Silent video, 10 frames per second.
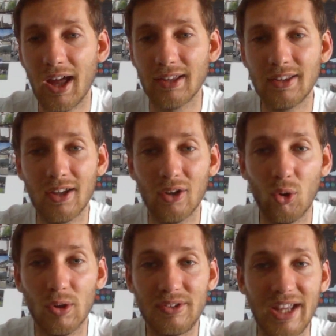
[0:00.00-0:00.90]
and
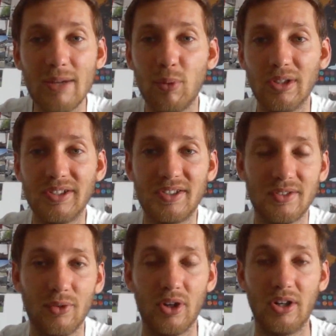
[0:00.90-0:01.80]
all
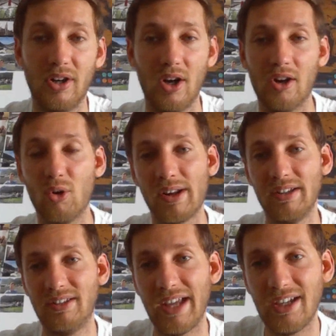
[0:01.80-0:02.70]
tables were
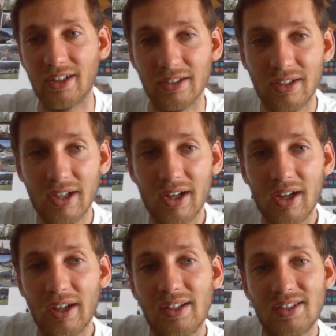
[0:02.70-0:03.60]
already taken
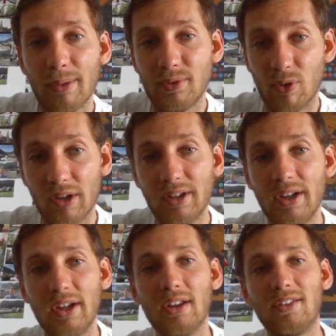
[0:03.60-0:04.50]
except one.
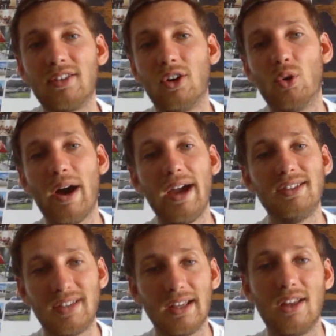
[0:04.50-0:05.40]
So
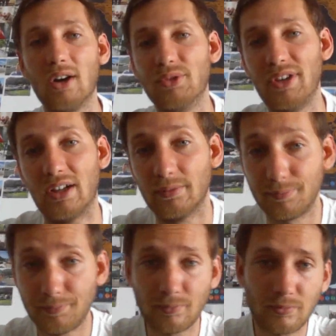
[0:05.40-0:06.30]
I sat down there,
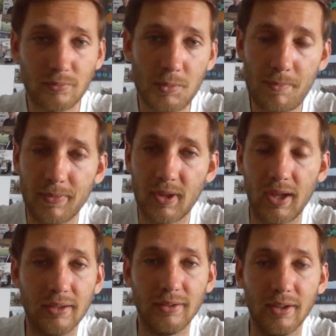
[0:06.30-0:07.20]

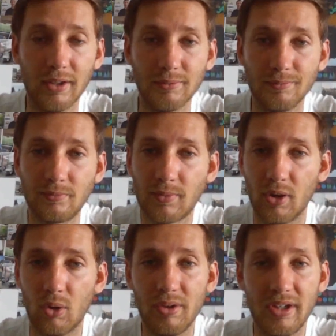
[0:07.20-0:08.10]
and
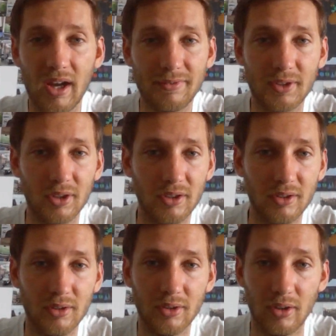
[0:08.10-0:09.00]
only
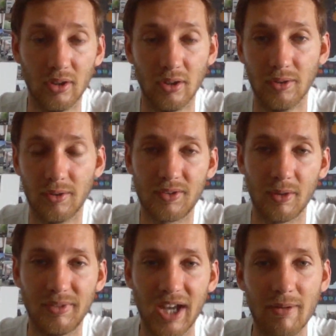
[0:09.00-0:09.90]
after
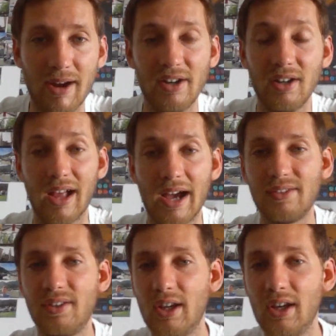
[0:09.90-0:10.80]
some time I
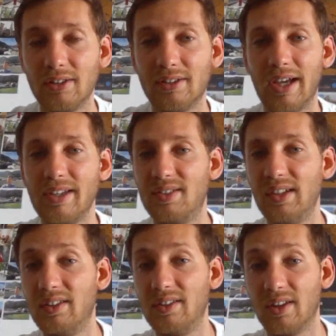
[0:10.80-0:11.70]
realized that I
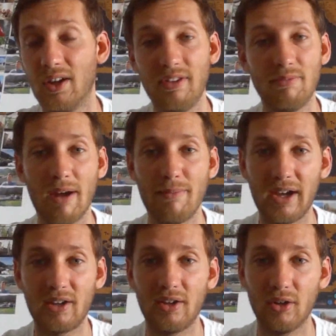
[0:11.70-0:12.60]
sit with my
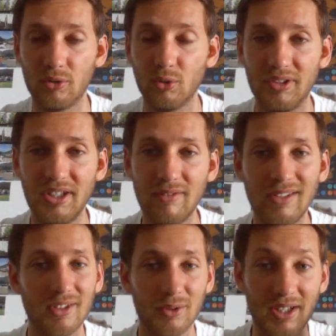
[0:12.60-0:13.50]
back to the
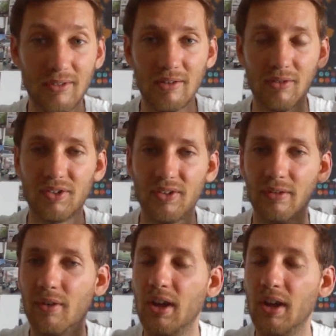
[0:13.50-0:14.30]
TV. So TV was